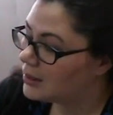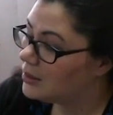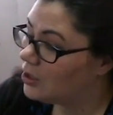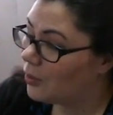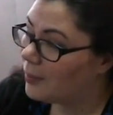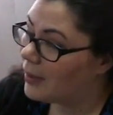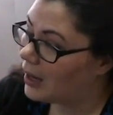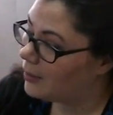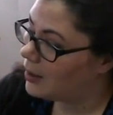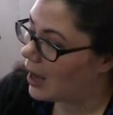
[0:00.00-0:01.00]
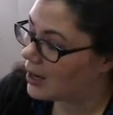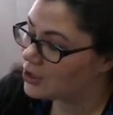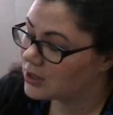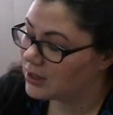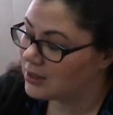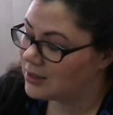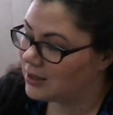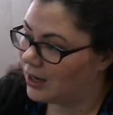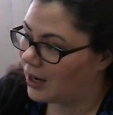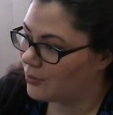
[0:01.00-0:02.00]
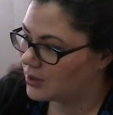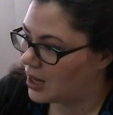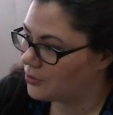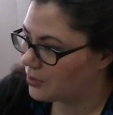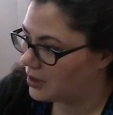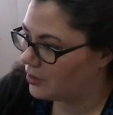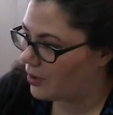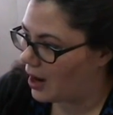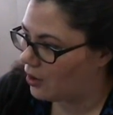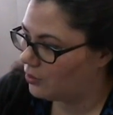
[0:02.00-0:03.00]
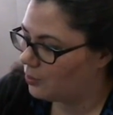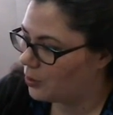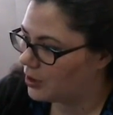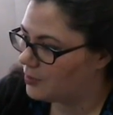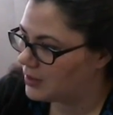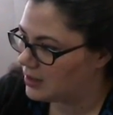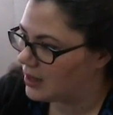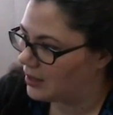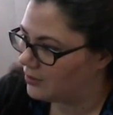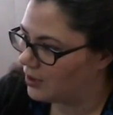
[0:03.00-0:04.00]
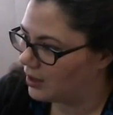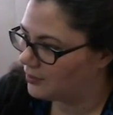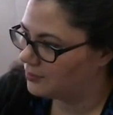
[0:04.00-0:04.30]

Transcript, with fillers: you know, maybe I just didn't see it. I was kind of running around, pretty busy that evening. Well, I